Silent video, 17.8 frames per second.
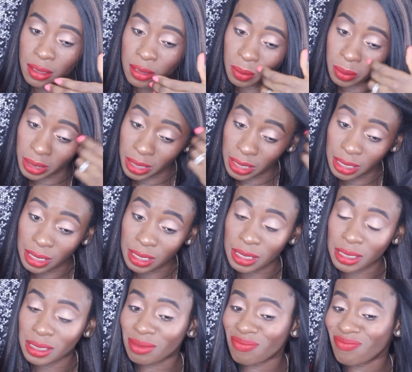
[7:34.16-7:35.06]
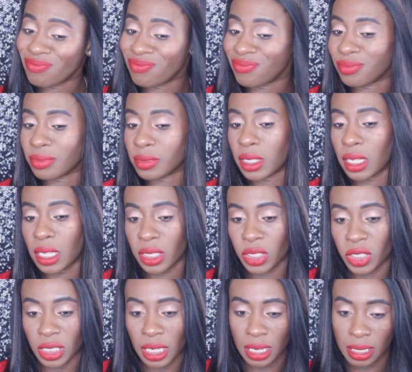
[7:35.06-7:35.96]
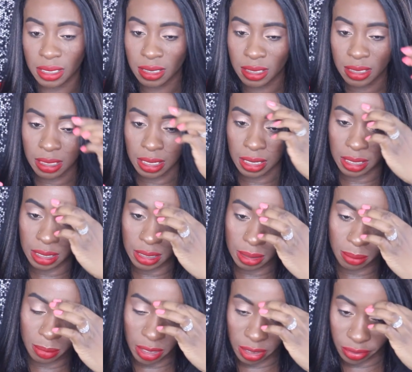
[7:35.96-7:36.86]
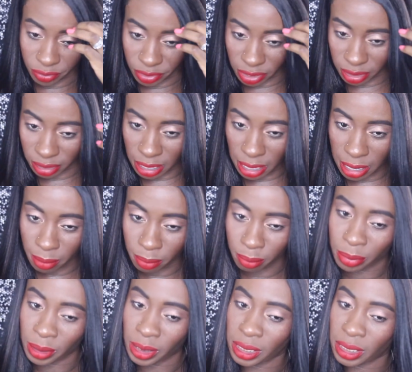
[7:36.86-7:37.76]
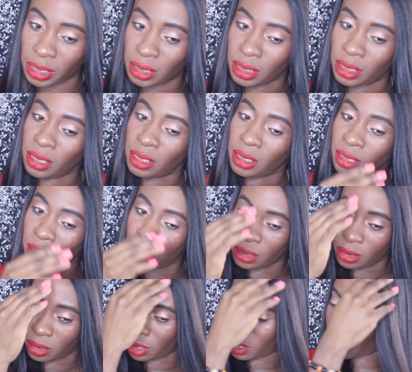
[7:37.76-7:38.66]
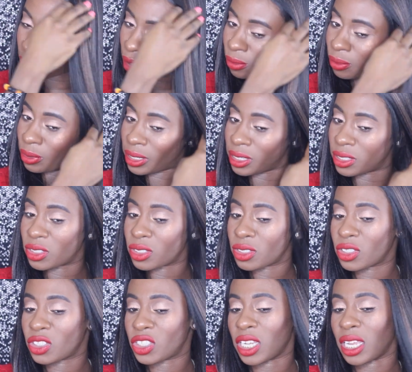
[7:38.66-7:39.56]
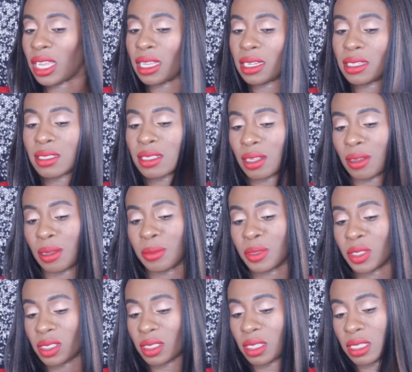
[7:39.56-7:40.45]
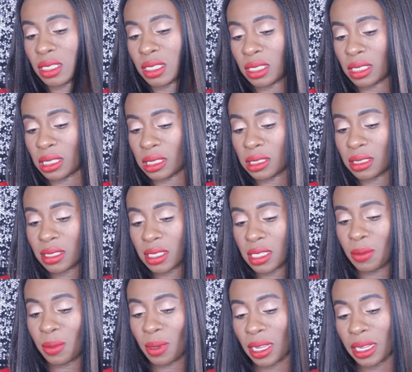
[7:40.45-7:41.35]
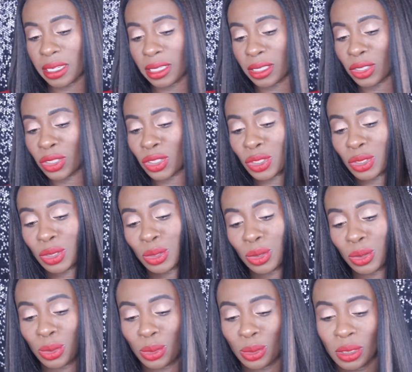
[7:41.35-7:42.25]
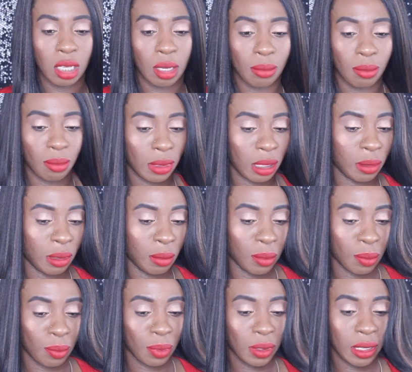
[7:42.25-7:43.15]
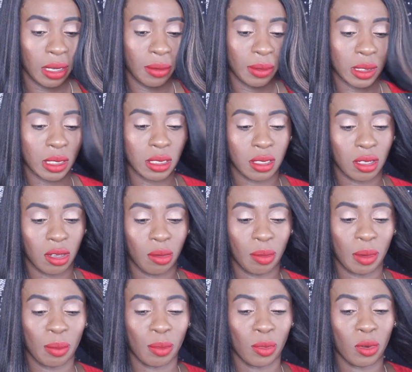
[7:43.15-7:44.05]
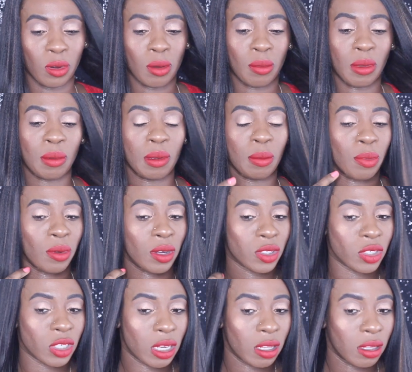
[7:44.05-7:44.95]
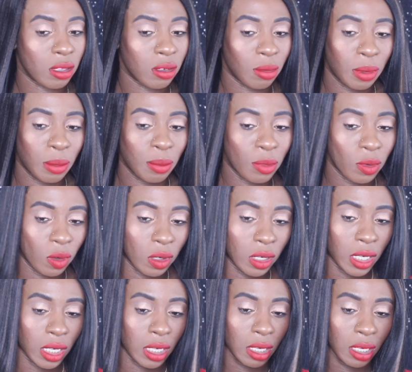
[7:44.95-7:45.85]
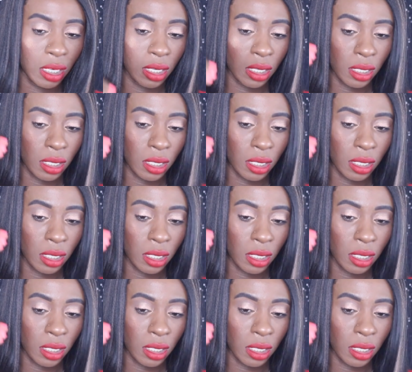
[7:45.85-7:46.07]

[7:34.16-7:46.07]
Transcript: this wig, it sheds. And I'm not a fan of that, but a lot of wigs shed, so I'm just gonna see what I can do. Maybe play with this a little bit more, maybe brush it out a little bit more